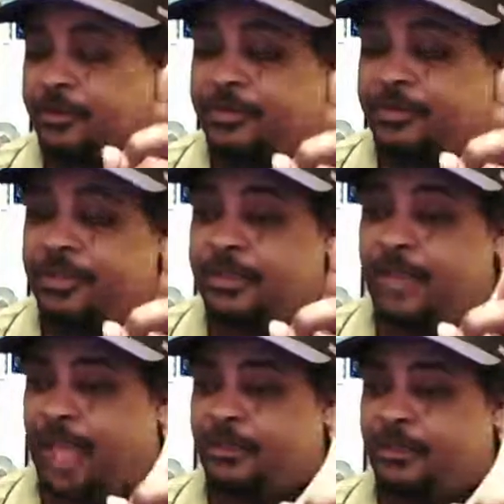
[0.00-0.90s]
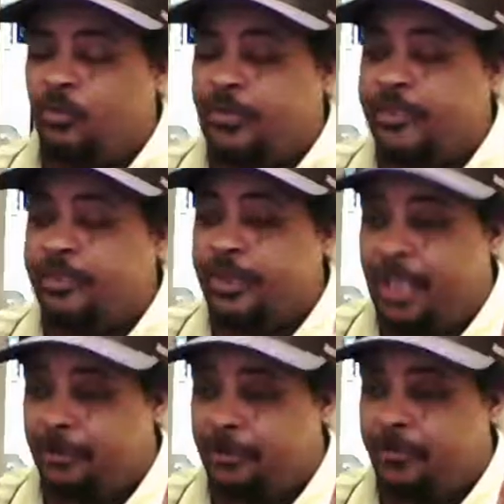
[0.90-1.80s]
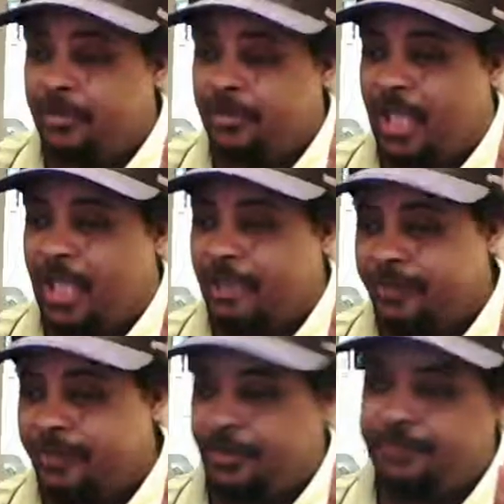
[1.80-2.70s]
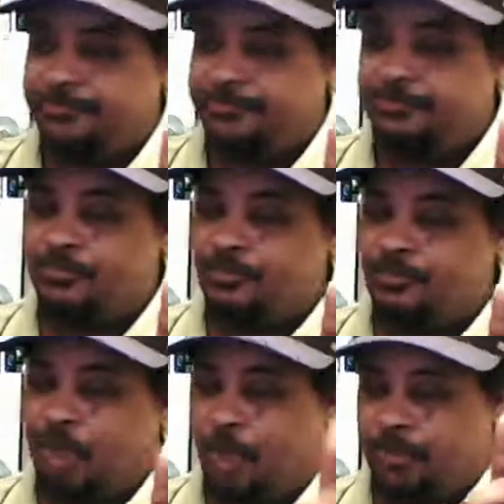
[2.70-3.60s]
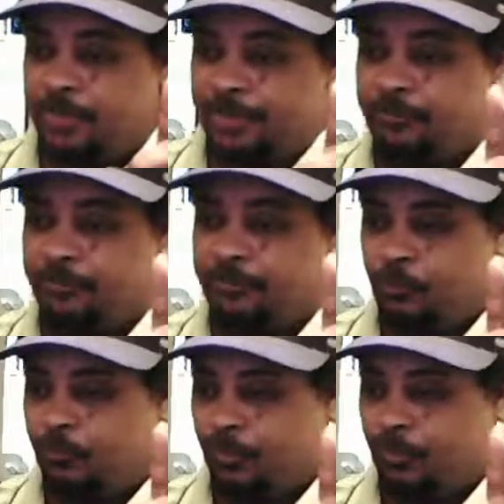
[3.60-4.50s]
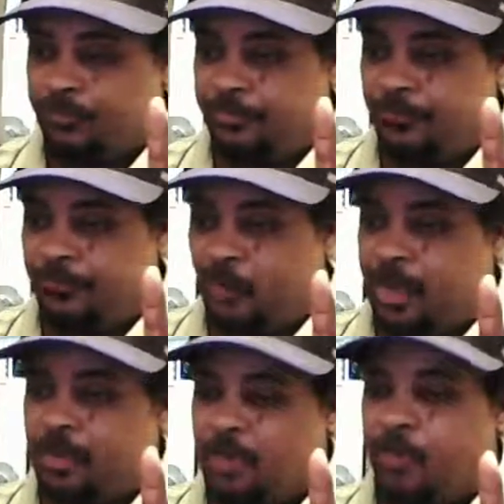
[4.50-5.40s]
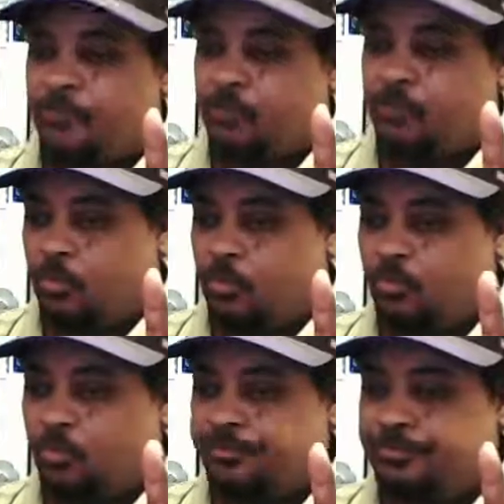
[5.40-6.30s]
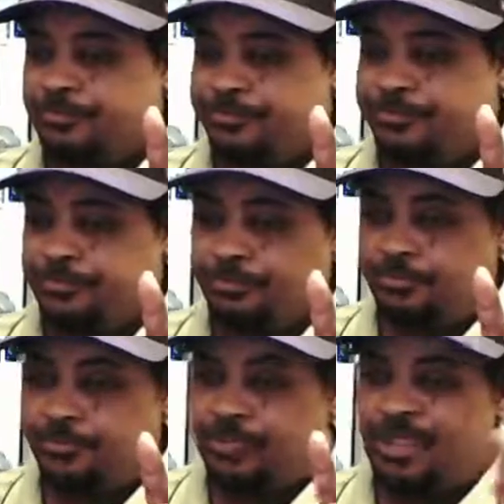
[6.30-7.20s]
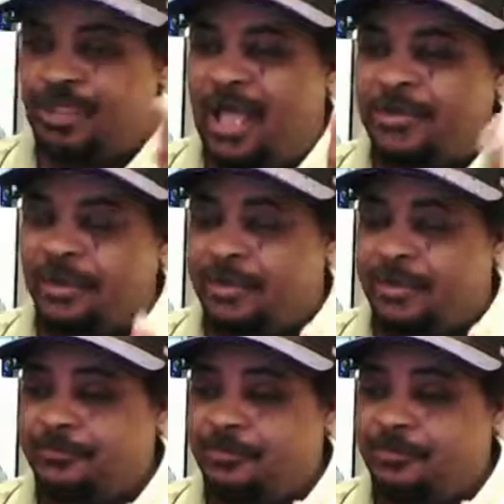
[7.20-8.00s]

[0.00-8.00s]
See, I know this can happen because I've done it. I'm living proof of it before I come off the road. I've done it.